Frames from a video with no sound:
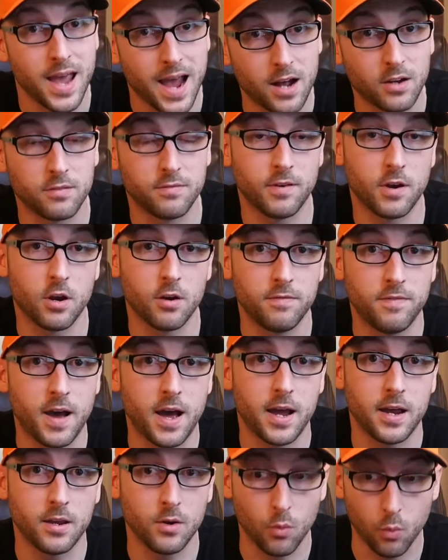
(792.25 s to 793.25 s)
how to
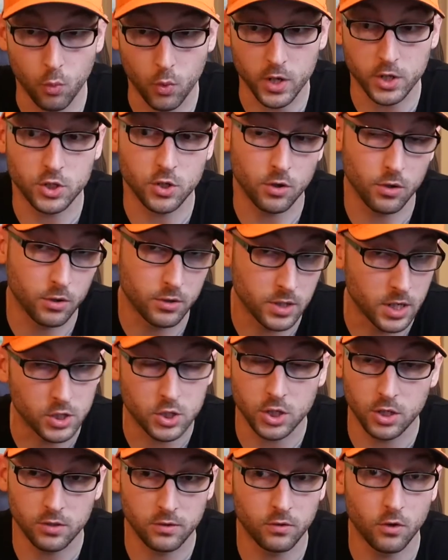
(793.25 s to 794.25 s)
verify which
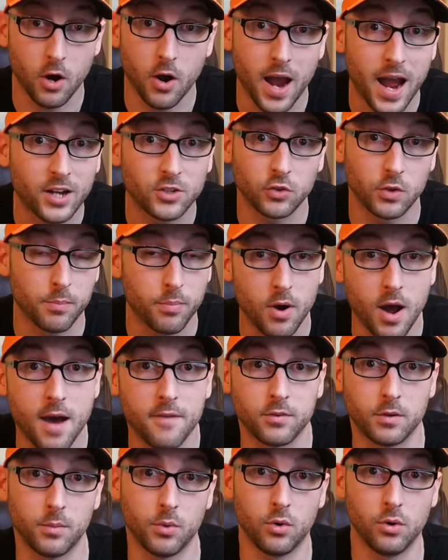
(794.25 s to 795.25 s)
niches are actually
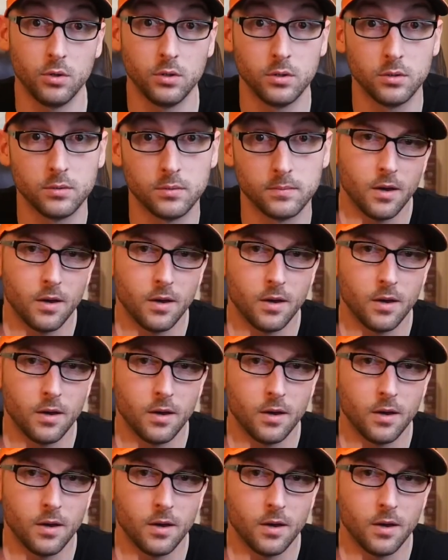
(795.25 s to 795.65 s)
profitable.